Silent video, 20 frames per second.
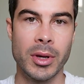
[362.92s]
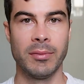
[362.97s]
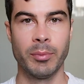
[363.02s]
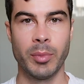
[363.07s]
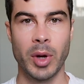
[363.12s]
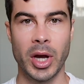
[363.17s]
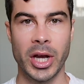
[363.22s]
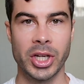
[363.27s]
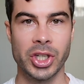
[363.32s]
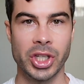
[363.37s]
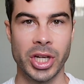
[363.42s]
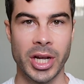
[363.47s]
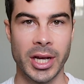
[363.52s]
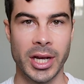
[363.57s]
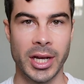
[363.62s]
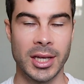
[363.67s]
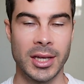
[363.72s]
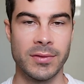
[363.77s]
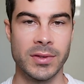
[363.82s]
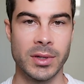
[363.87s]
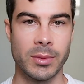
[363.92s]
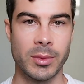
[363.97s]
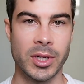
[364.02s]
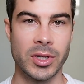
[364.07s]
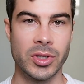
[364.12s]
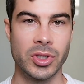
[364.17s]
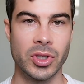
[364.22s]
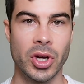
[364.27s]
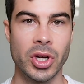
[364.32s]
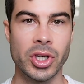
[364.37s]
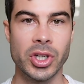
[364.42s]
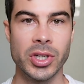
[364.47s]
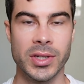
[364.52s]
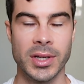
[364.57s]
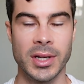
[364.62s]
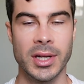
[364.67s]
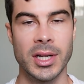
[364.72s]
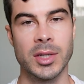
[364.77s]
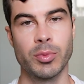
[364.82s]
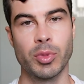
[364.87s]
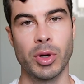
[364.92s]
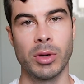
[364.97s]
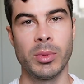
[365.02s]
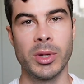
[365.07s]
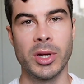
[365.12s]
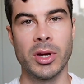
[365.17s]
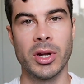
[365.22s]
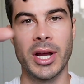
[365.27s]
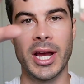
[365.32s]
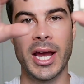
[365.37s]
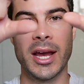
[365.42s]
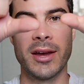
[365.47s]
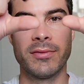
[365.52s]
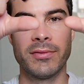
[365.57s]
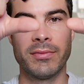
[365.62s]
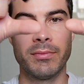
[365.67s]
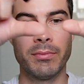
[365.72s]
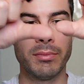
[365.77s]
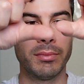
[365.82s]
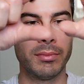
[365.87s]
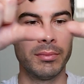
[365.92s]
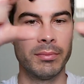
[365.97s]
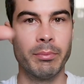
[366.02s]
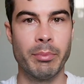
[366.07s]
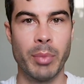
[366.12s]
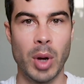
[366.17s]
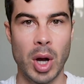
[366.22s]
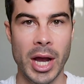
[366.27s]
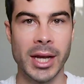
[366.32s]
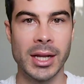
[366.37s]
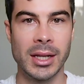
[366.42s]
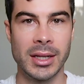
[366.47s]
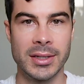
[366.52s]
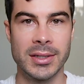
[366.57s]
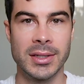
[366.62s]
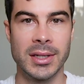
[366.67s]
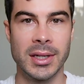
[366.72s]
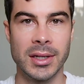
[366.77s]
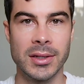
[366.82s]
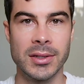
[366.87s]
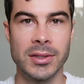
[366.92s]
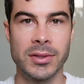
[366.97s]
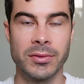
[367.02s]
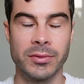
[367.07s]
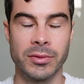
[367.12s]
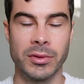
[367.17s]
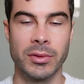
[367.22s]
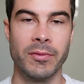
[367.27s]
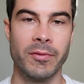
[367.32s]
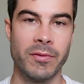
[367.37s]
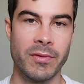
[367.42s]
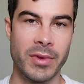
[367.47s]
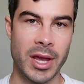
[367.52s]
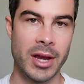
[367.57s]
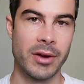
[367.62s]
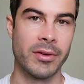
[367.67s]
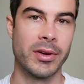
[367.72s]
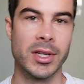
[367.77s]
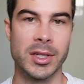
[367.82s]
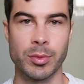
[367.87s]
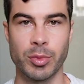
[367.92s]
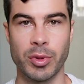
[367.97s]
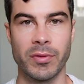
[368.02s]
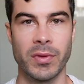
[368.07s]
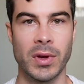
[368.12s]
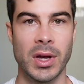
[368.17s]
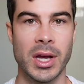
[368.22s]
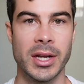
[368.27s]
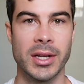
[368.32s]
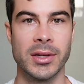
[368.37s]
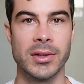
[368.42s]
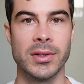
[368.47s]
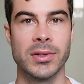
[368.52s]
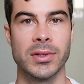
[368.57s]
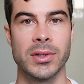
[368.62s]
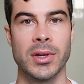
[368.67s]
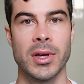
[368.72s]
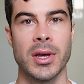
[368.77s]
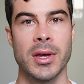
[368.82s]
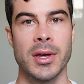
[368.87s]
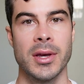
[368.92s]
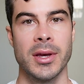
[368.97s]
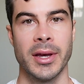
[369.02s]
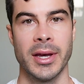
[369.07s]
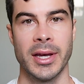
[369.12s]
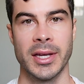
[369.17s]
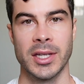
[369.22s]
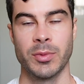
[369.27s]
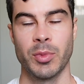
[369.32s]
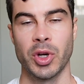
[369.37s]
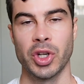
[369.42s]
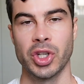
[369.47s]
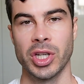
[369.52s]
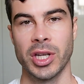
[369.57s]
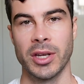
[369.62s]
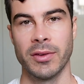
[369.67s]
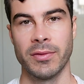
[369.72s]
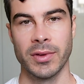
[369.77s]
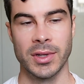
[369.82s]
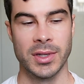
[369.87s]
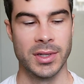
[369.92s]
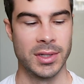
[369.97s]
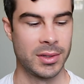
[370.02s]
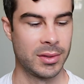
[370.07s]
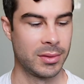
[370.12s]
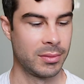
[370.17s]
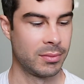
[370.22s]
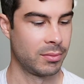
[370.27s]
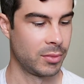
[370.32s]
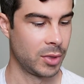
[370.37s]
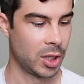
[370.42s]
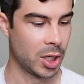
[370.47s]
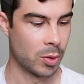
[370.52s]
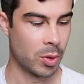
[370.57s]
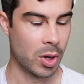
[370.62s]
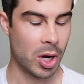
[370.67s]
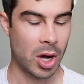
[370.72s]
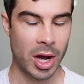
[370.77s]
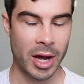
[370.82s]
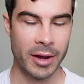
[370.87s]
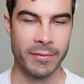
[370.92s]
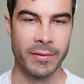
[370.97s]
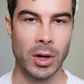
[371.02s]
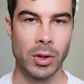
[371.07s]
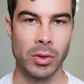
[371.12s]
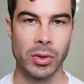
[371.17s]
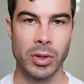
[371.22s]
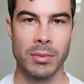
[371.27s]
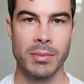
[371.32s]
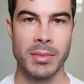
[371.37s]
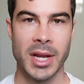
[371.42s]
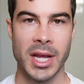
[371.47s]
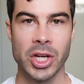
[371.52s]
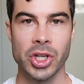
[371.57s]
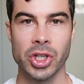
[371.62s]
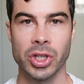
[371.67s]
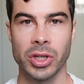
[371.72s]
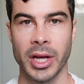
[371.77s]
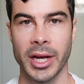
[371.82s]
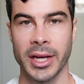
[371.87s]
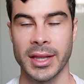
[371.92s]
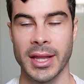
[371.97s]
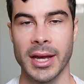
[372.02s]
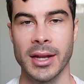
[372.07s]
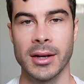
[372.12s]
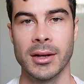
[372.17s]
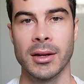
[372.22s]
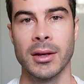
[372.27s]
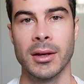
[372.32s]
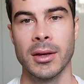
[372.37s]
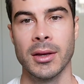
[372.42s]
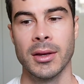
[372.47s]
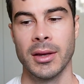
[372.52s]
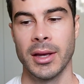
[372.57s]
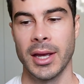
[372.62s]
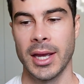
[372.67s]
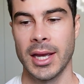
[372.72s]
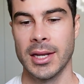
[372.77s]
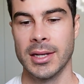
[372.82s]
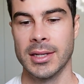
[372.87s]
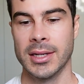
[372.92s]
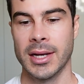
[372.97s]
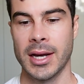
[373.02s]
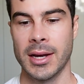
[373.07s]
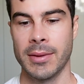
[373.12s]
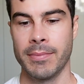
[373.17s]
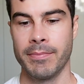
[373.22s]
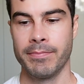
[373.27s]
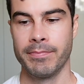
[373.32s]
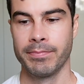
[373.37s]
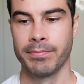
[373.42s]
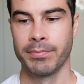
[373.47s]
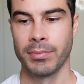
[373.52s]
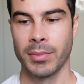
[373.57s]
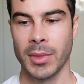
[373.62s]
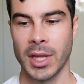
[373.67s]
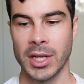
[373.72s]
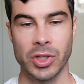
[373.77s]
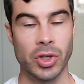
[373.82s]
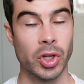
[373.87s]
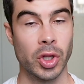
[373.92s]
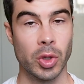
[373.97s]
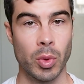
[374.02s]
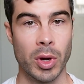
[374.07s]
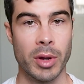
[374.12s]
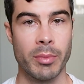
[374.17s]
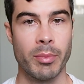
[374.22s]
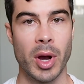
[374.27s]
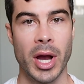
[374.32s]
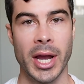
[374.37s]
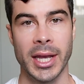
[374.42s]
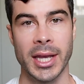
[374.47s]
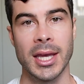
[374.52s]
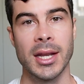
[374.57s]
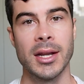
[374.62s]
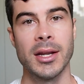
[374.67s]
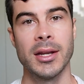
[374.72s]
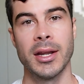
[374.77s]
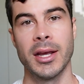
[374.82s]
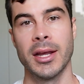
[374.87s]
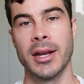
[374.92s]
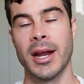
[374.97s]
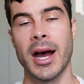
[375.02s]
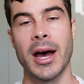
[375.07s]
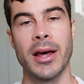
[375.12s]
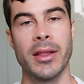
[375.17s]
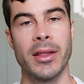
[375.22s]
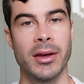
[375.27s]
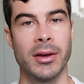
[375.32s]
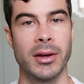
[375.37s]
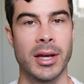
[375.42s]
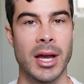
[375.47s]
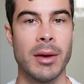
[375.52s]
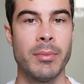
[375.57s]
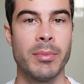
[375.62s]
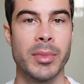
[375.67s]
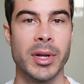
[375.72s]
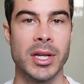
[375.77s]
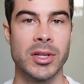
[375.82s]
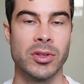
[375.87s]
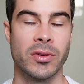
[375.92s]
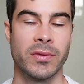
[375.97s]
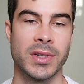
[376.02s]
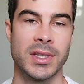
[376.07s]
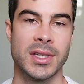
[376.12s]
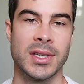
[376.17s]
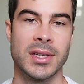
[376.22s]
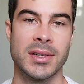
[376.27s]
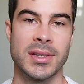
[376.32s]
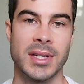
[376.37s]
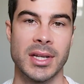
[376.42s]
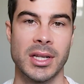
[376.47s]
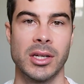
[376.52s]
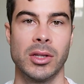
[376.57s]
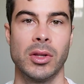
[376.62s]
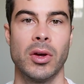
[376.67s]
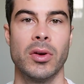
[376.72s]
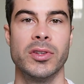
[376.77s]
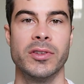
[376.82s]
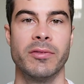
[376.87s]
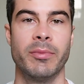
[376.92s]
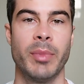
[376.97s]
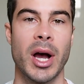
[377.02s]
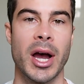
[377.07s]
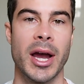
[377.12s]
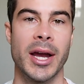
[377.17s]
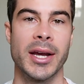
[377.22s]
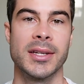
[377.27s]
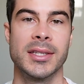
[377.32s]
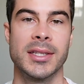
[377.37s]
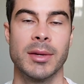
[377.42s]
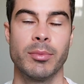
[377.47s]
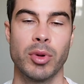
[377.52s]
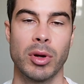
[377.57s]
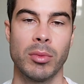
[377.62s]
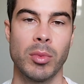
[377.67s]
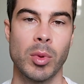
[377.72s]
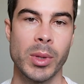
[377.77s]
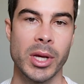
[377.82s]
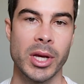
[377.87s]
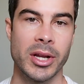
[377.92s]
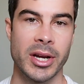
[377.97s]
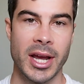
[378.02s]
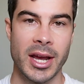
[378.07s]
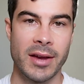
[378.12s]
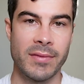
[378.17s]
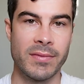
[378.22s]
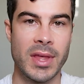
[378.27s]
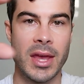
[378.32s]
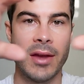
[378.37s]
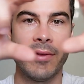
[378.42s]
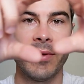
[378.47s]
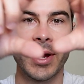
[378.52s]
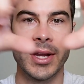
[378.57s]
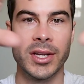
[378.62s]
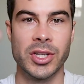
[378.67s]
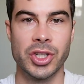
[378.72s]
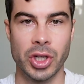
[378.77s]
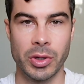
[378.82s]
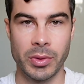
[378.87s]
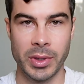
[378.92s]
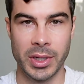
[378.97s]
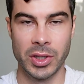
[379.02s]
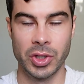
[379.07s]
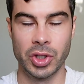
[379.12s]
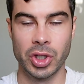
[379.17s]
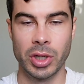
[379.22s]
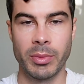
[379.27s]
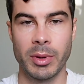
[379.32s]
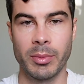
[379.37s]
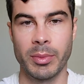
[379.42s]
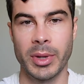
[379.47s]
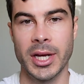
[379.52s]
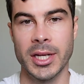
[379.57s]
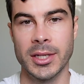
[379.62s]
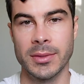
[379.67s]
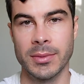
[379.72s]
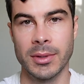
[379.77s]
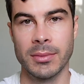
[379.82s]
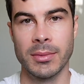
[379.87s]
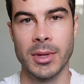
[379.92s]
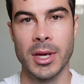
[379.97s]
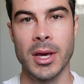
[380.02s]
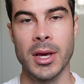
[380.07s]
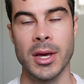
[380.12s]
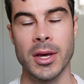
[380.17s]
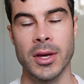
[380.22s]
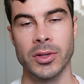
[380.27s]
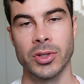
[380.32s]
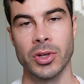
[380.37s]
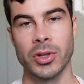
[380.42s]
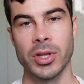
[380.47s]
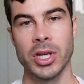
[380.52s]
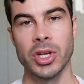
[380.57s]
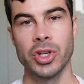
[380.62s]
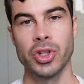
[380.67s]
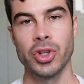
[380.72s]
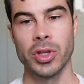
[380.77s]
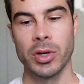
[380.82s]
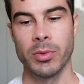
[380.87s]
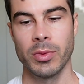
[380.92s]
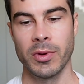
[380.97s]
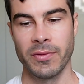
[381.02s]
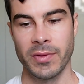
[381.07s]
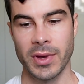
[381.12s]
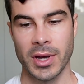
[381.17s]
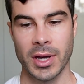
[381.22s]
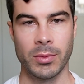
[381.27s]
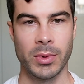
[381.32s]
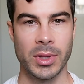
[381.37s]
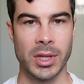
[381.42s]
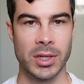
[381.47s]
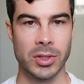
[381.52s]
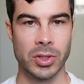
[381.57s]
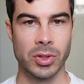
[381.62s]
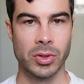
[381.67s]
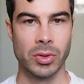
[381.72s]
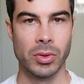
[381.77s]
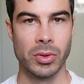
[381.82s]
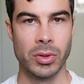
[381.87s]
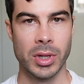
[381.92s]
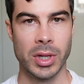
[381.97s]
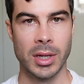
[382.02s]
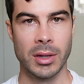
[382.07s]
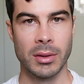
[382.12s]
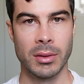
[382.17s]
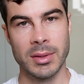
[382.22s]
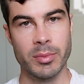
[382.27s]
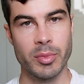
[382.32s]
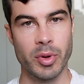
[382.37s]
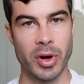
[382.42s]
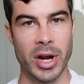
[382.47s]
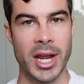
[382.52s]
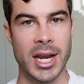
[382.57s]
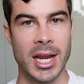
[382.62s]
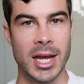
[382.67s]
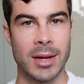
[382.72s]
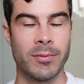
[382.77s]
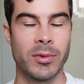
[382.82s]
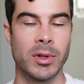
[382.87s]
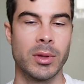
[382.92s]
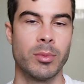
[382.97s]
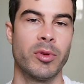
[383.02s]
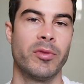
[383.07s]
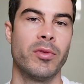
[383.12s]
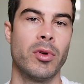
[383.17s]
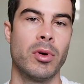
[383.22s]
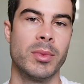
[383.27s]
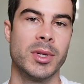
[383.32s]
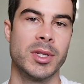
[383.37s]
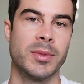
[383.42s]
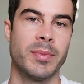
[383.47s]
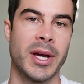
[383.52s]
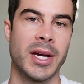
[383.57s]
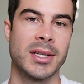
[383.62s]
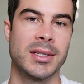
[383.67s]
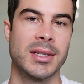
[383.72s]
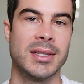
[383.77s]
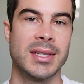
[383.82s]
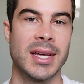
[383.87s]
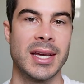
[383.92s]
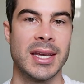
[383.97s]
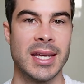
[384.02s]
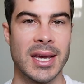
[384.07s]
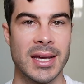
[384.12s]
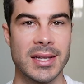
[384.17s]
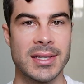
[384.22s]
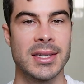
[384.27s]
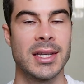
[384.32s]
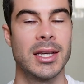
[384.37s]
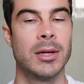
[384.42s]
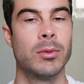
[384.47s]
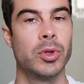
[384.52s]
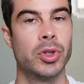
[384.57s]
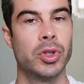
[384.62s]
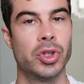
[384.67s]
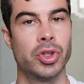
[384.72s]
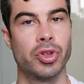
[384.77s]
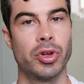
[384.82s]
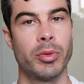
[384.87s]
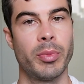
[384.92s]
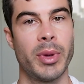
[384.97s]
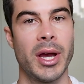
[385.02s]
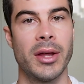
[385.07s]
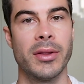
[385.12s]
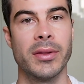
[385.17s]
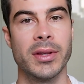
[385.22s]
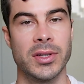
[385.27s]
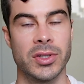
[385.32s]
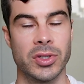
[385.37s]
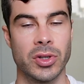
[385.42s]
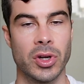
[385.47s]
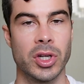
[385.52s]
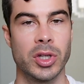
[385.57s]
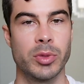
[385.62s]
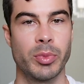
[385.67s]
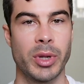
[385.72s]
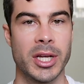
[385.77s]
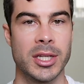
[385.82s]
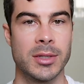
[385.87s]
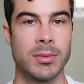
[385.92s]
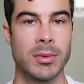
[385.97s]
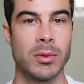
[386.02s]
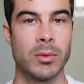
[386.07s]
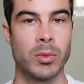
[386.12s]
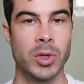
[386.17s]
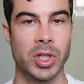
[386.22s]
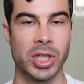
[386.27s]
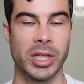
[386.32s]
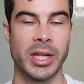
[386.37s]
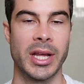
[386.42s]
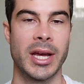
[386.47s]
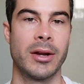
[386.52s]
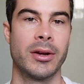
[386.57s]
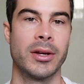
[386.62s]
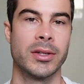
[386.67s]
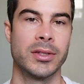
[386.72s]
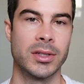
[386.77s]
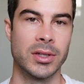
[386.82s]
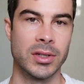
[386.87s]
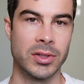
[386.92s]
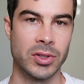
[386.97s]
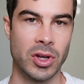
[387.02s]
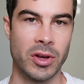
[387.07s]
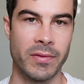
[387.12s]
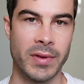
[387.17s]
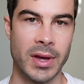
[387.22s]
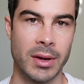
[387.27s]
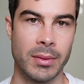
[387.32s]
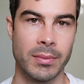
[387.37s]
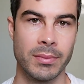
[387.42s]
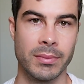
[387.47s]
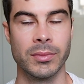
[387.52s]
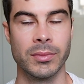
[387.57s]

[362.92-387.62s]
Bike Shack, if somebody searches it, is probably going to have bike listings from various providers, especially if it's, a high volume niche like that. And it's got the word bike in it, and other companies obviously are selling loads of bikes. They're probably going to have their ads showing in the shopping placement. So the issue that we found with excluding brand name from the Performance Max is that yes, it would strip out the search placement, which allowed us to serve our